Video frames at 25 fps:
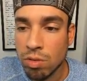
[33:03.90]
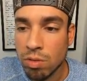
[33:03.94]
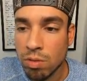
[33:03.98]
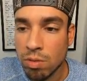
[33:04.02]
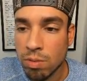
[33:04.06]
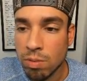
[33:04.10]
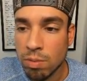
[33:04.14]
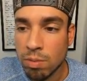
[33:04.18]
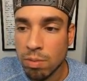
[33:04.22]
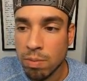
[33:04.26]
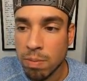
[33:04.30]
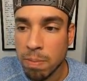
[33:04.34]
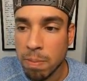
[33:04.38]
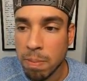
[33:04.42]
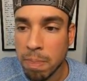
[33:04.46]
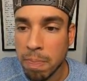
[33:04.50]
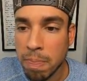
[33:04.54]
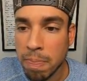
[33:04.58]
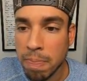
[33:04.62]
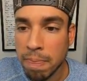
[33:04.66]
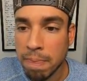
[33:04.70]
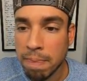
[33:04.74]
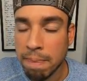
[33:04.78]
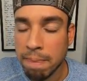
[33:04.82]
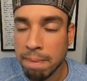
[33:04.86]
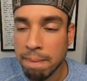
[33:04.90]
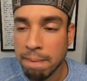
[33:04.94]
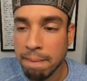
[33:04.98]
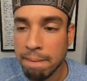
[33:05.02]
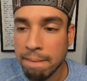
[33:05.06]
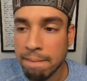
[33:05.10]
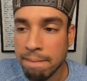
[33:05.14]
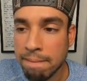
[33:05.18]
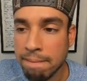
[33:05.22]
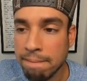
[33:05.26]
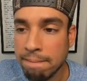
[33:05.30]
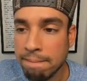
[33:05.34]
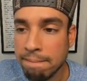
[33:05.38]

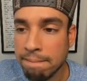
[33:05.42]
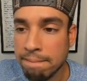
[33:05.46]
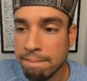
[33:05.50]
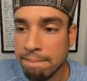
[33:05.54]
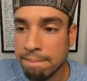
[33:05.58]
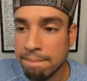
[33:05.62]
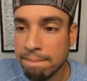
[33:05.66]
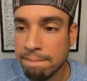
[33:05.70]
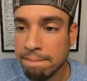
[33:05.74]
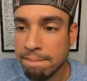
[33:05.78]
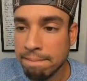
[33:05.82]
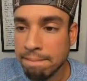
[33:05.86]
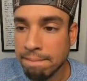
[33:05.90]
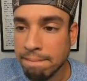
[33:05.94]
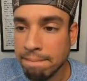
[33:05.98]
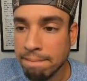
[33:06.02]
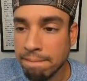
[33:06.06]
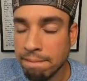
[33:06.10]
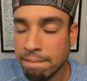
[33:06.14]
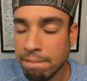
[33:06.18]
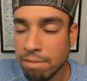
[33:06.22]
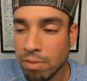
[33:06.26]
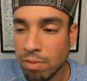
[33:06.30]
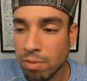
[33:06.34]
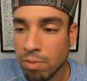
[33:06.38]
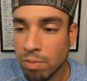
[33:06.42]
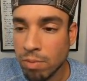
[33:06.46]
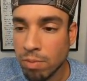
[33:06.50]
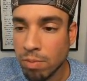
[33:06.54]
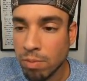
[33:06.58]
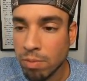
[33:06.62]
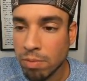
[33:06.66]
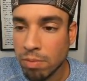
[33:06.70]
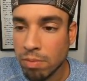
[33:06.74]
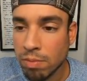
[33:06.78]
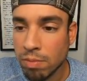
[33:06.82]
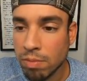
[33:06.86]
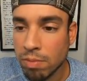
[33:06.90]

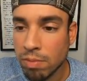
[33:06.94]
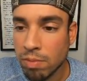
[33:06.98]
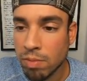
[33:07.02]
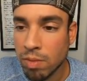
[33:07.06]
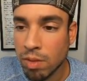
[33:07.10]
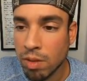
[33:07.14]
(no one is talking)